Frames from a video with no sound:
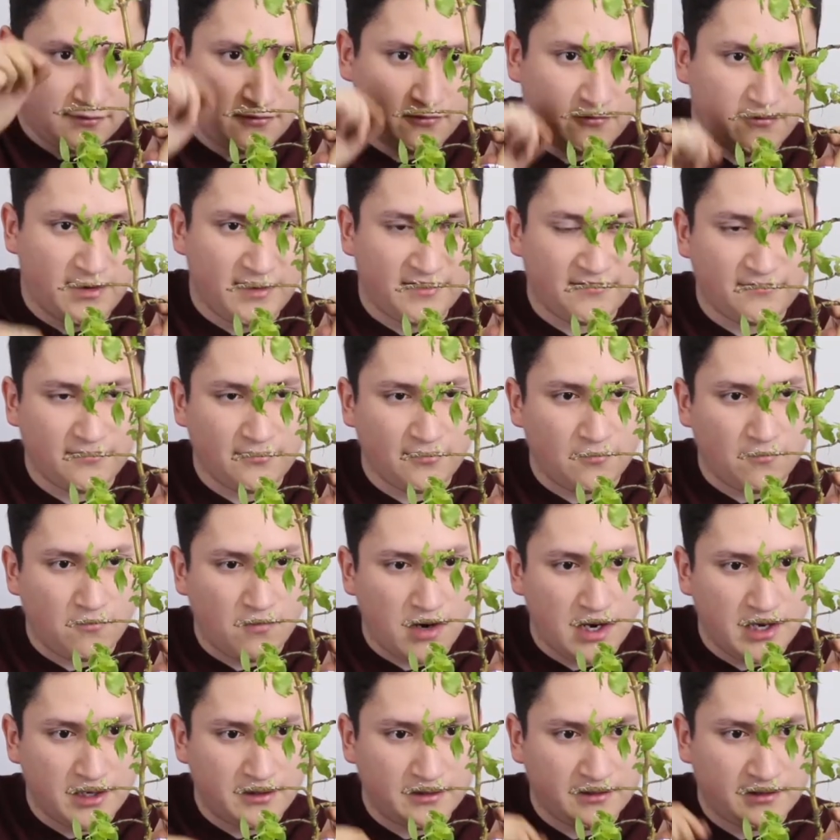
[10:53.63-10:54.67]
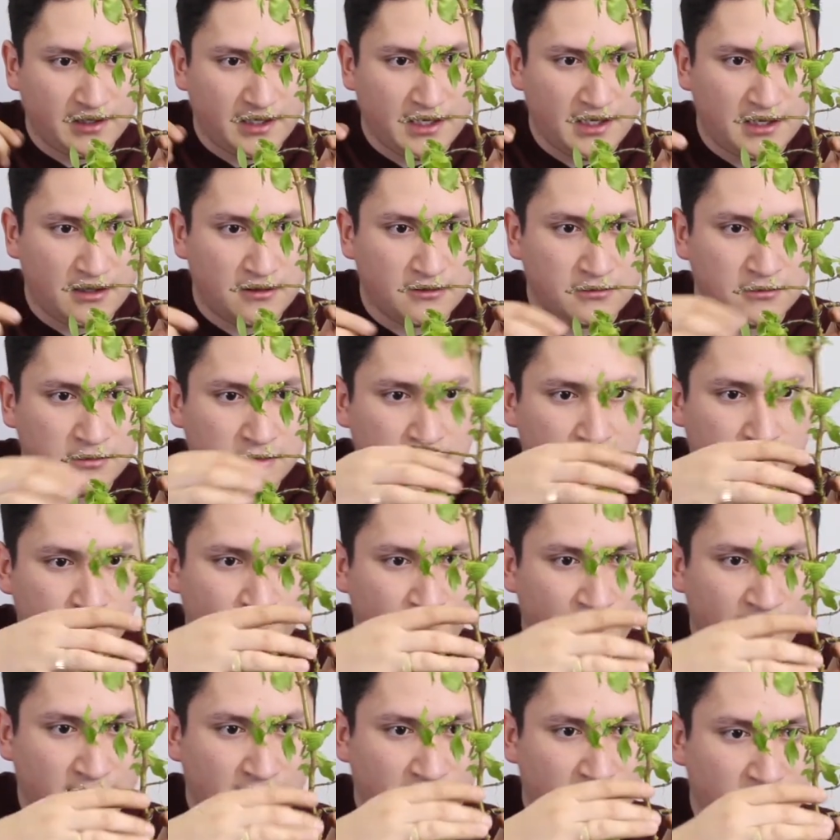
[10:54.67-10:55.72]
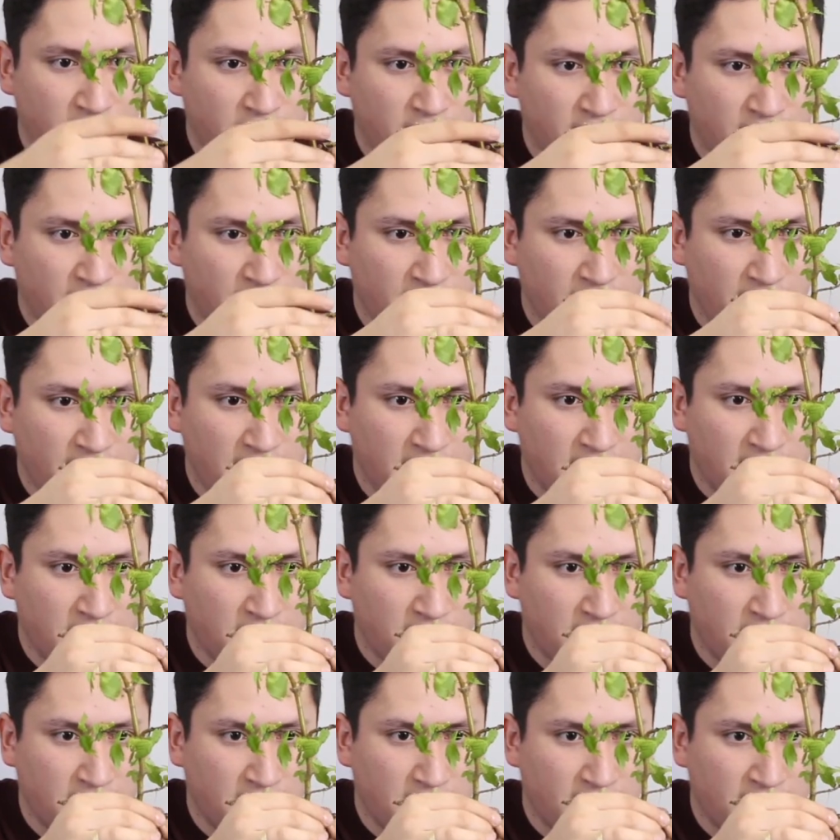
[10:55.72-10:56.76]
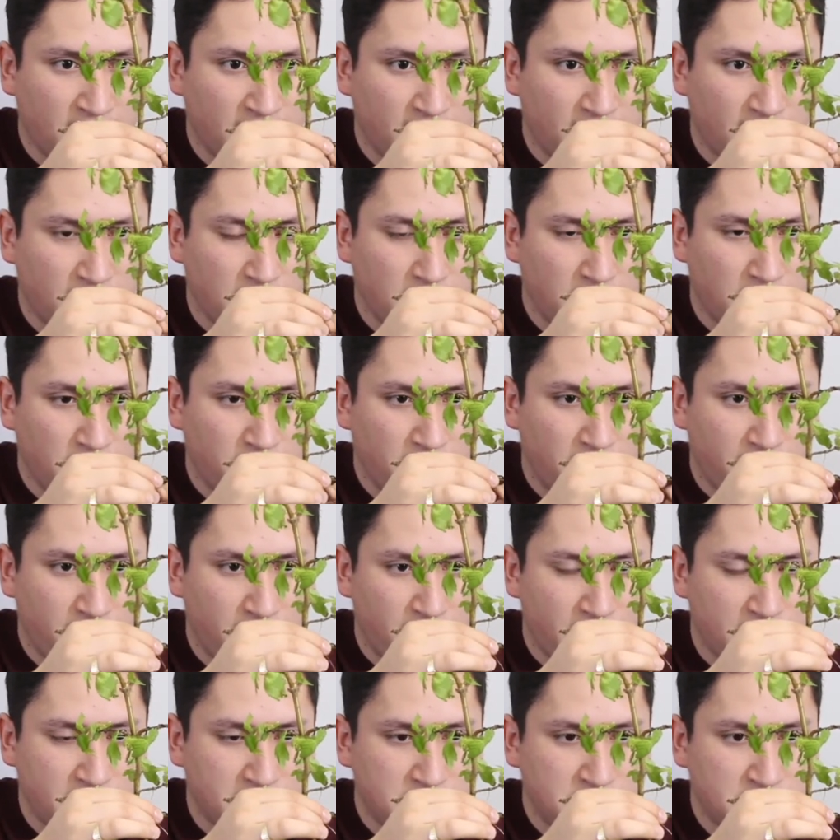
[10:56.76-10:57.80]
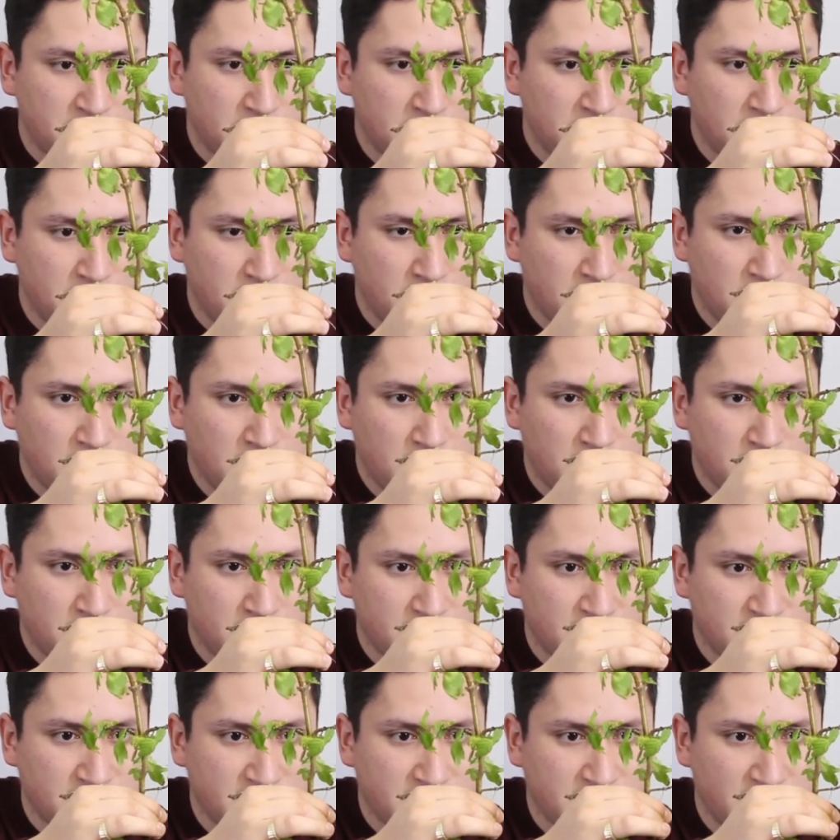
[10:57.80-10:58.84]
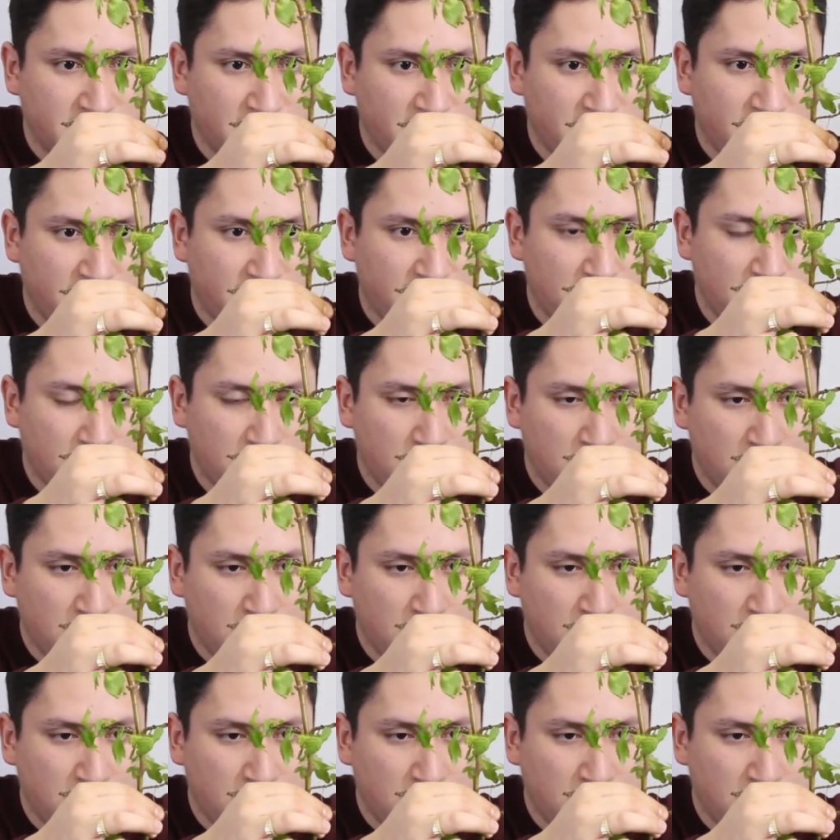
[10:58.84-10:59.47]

the rest of the wire down, and I'm going to anchor it onto the lower branch, just like that.